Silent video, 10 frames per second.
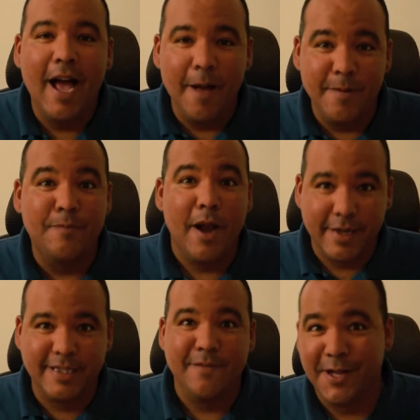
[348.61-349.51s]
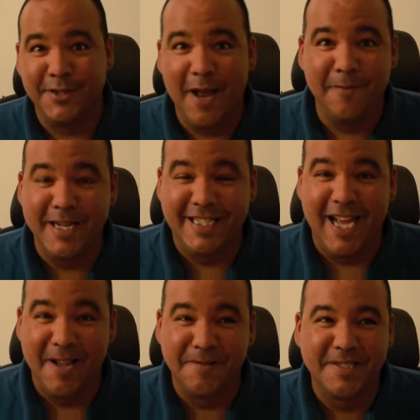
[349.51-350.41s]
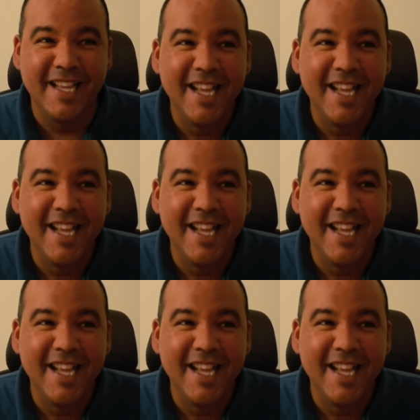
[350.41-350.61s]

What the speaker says: I'm embarrassed to mention how many times